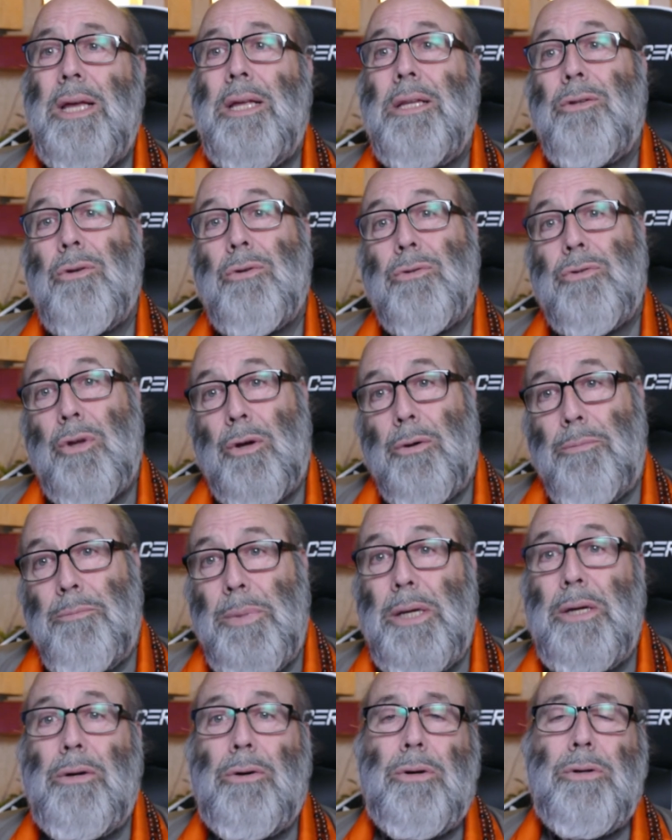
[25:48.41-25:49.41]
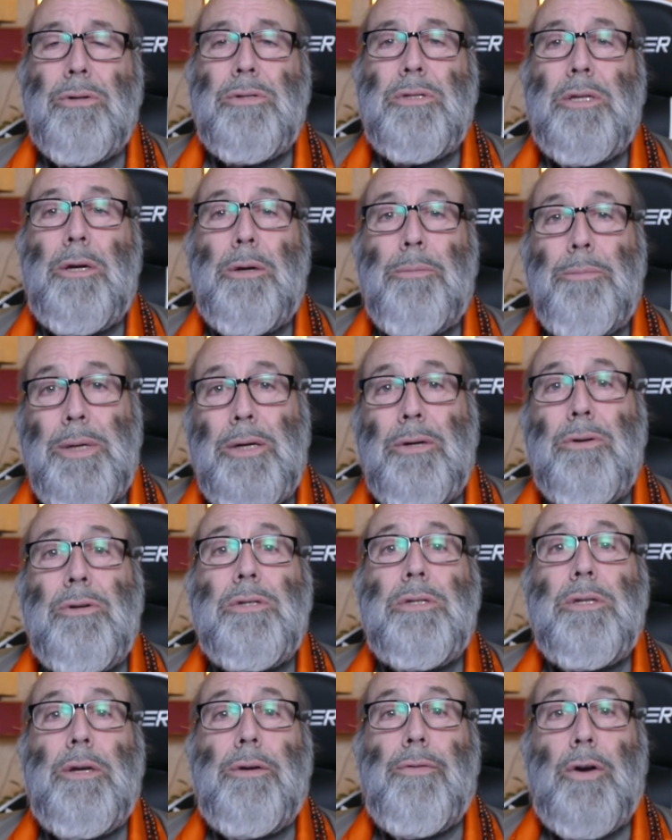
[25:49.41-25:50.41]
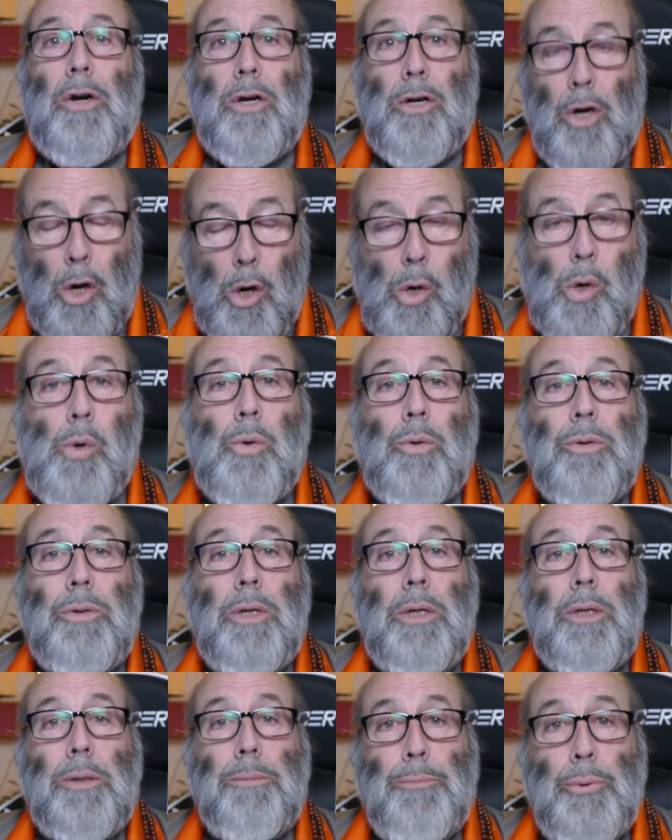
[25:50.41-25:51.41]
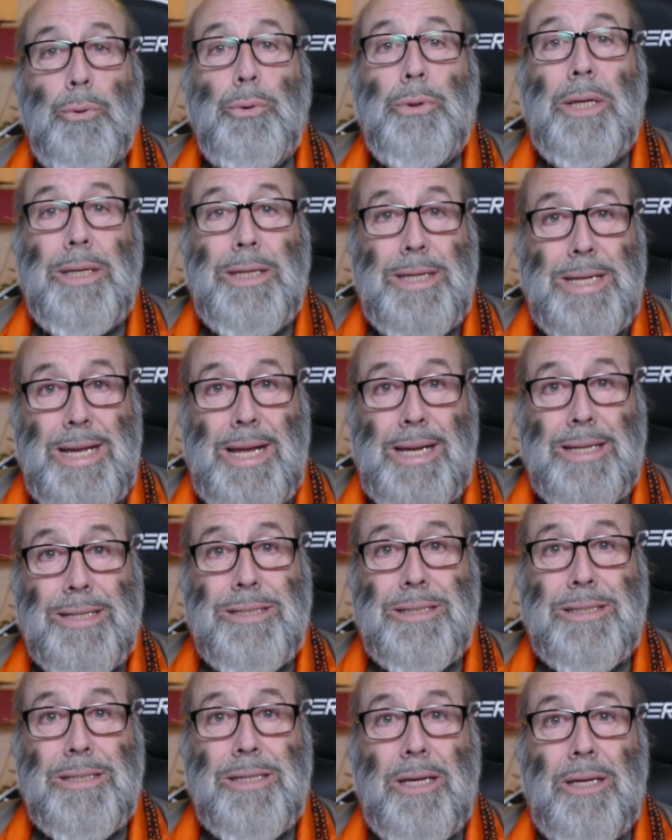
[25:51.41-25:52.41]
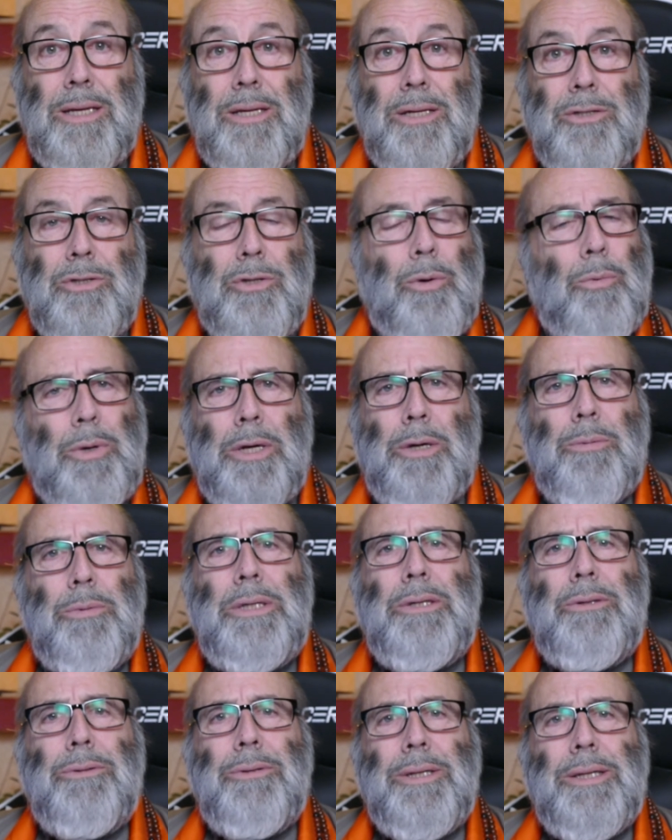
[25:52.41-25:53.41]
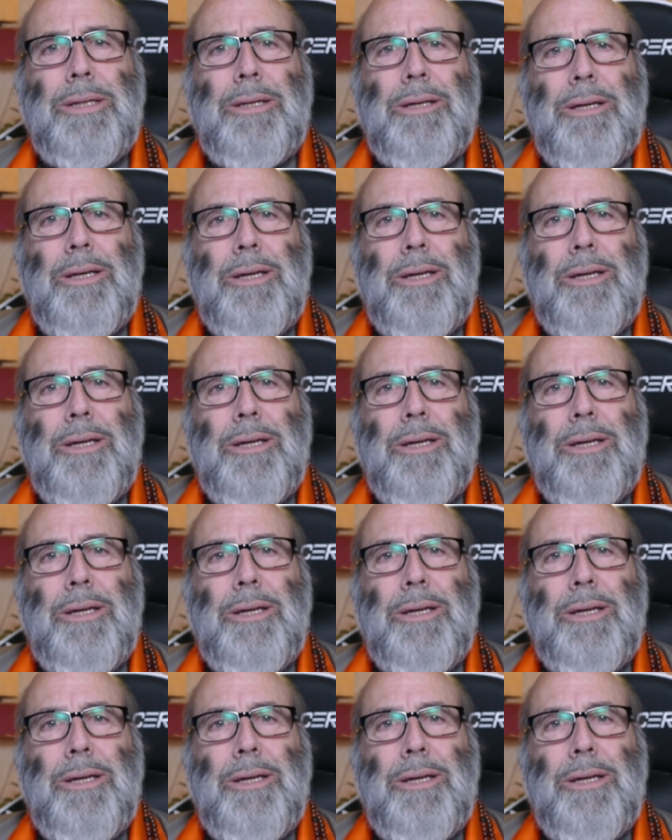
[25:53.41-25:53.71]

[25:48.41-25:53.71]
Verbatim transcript: Those are mirrors. They're mirrors of our own Buddha-ness. So what are we doing?